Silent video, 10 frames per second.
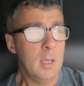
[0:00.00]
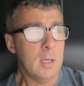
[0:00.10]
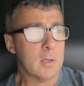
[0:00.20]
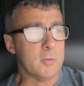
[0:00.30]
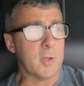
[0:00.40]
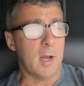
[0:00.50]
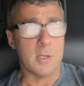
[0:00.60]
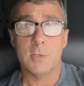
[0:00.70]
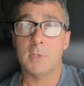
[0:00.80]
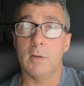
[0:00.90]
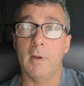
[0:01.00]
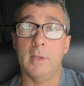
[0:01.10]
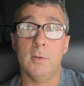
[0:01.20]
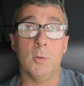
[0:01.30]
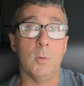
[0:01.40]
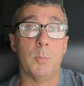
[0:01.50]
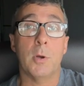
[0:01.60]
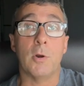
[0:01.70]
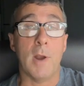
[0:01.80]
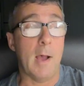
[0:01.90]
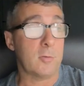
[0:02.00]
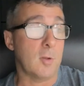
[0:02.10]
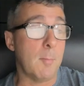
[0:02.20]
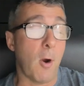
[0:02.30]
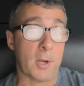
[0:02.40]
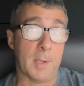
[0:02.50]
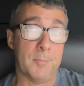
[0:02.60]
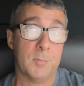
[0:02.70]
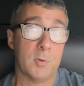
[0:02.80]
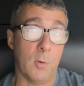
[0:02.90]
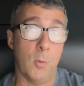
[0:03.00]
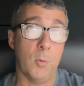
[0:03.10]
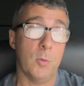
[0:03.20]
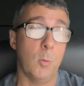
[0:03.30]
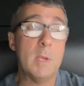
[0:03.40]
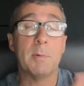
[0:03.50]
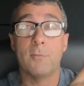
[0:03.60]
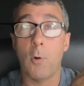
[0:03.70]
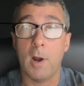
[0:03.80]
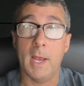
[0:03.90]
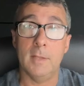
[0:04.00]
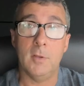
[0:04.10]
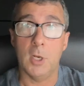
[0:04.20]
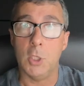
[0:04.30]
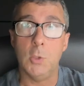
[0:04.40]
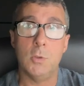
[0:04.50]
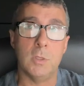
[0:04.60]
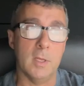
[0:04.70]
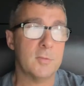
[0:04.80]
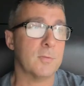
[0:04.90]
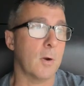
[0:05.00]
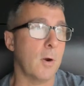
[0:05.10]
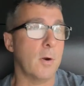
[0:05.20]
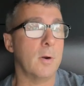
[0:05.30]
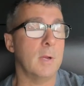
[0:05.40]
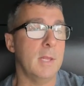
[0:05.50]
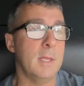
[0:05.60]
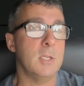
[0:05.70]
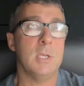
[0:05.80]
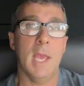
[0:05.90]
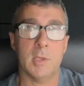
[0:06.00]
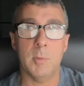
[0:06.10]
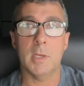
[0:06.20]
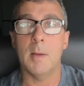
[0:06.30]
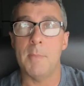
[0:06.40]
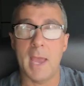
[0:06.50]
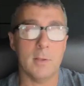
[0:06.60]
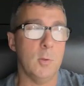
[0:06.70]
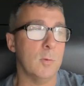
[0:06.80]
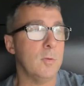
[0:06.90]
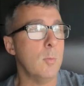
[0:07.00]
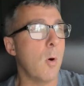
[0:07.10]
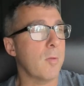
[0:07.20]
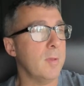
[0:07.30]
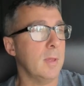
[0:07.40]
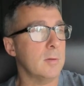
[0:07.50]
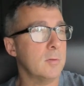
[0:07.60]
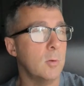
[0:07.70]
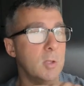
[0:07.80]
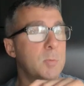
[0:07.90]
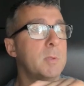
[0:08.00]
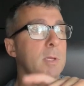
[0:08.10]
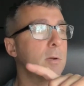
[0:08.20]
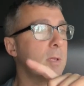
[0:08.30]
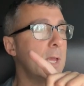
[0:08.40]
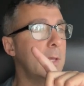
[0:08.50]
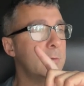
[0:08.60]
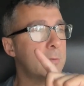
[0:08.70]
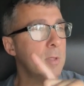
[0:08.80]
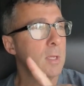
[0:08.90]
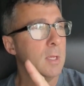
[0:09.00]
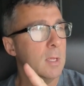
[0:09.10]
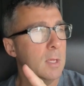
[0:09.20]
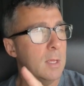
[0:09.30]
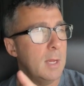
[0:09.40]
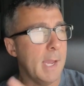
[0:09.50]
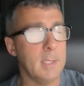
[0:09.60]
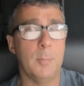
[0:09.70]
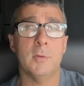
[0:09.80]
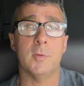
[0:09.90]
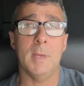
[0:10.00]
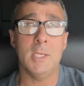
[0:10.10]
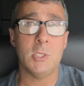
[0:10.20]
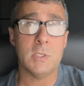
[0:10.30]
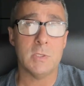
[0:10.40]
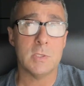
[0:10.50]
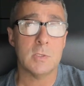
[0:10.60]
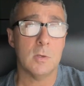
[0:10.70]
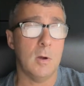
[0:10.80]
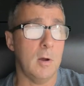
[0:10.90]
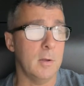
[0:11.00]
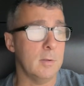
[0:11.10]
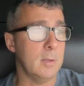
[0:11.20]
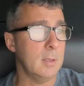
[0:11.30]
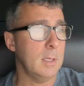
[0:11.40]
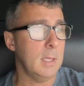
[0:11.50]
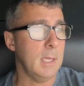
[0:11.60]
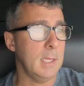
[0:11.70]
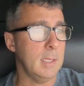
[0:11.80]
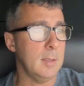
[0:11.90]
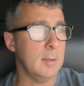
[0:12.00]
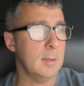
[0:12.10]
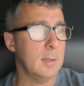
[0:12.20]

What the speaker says: because she was getting ready to put her house in the market. So the week before, I had done a huge list for her, and then she asked me to come back and do a few more things. So in this particular case, I had to put some hinges on a